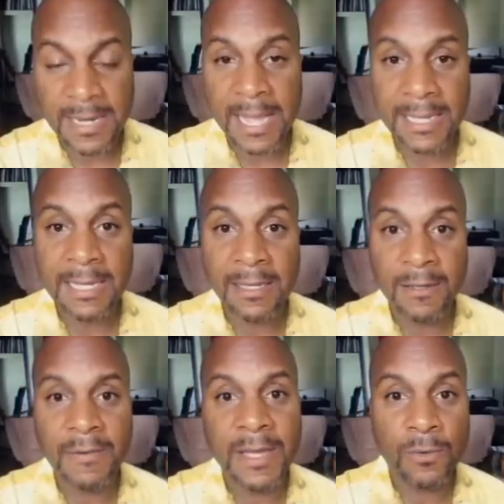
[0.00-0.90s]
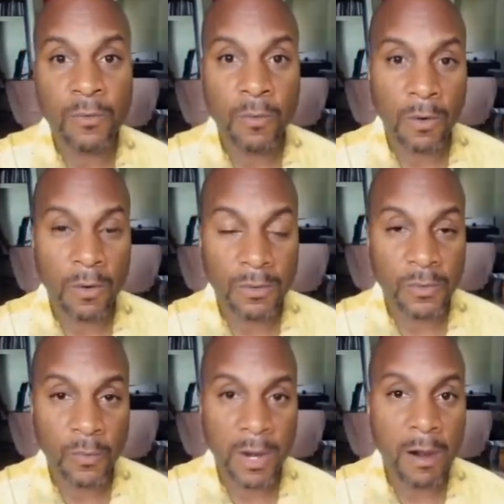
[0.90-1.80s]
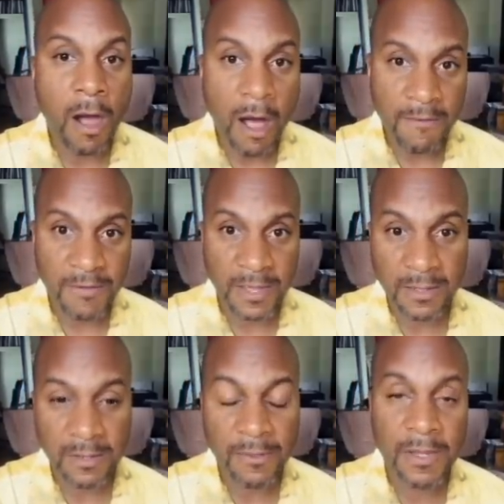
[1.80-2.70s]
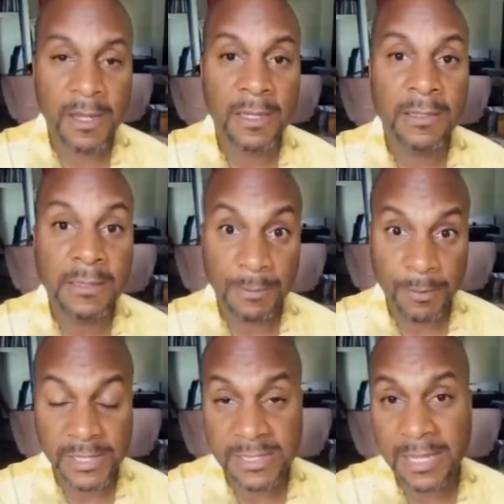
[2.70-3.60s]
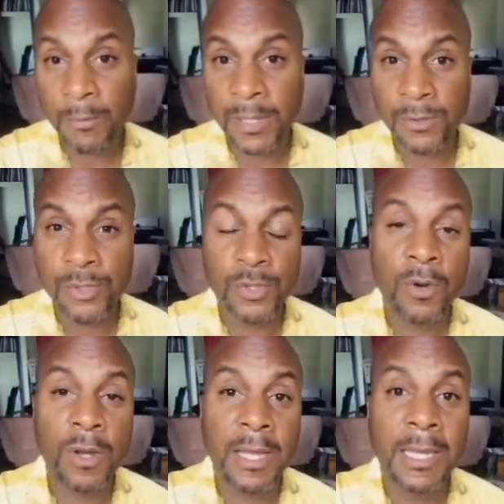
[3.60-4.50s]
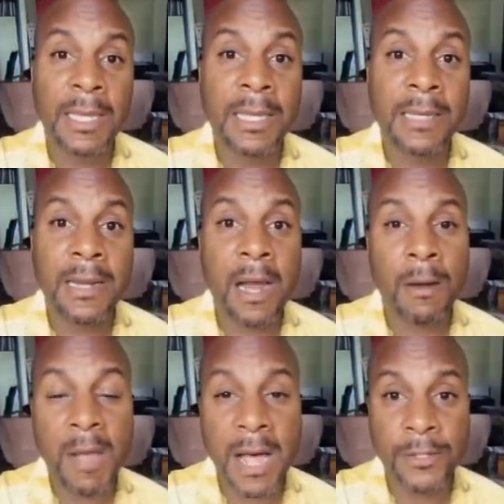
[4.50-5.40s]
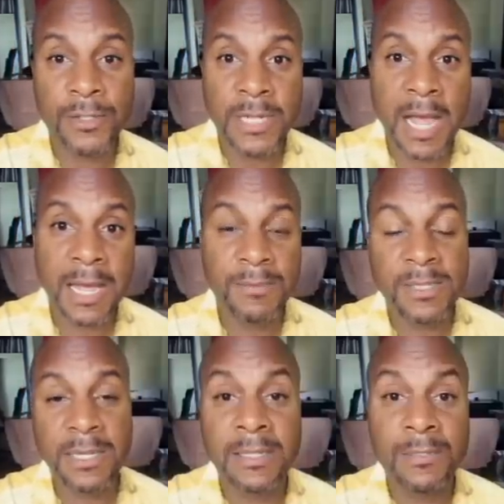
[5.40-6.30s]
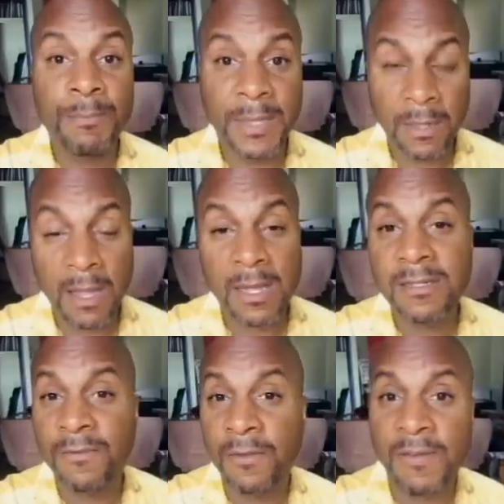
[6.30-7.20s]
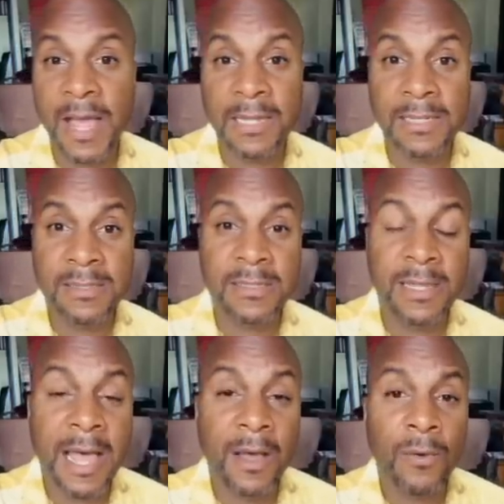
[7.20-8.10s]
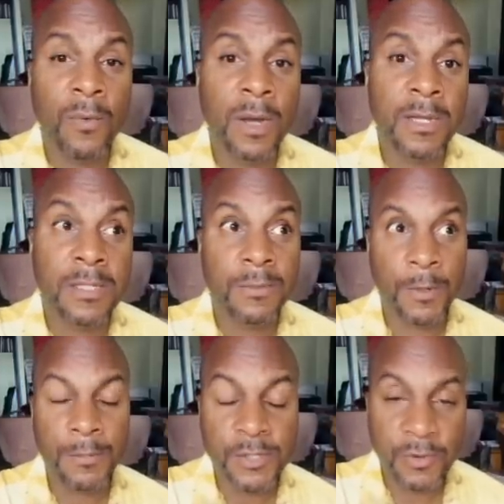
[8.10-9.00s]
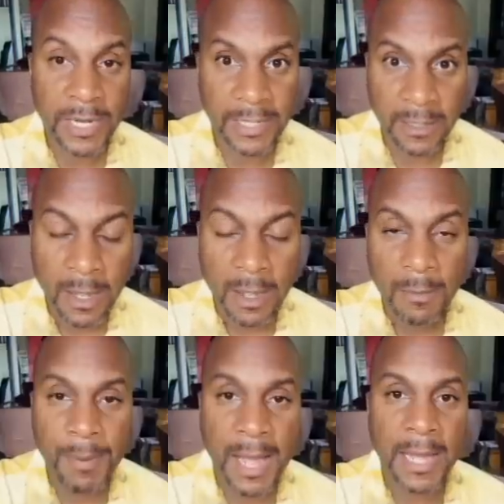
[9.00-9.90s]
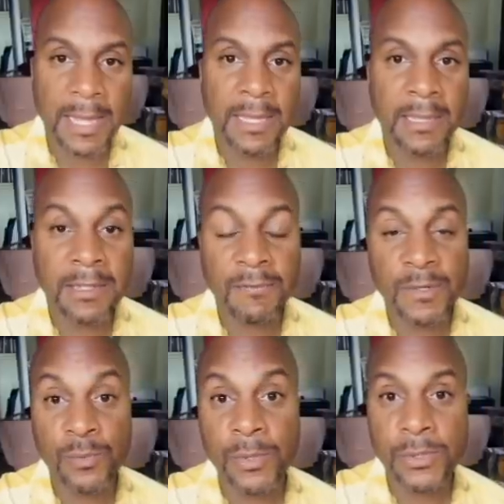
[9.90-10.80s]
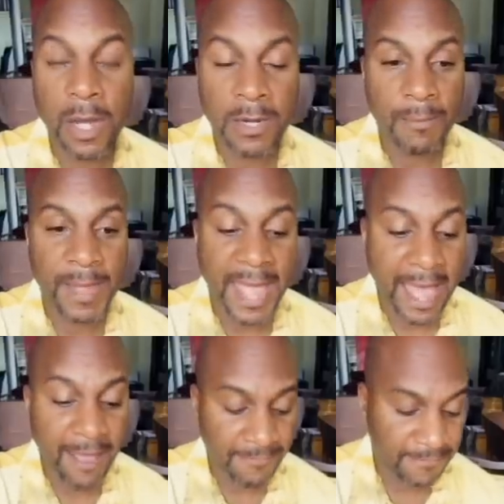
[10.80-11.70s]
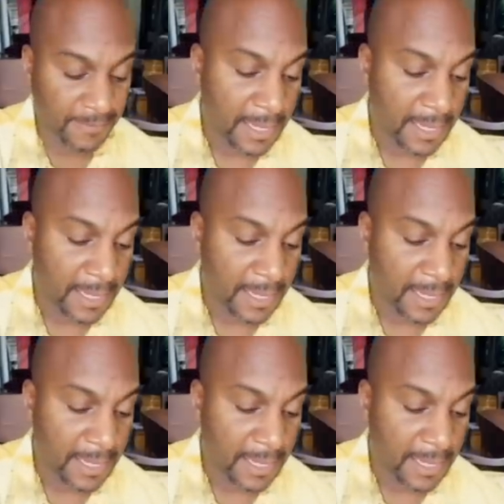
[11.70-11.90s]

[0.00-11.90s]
naive in a world where often the liberties that we enjoy in our modern times is because of the violence that was perpetrated by individuals on our behalf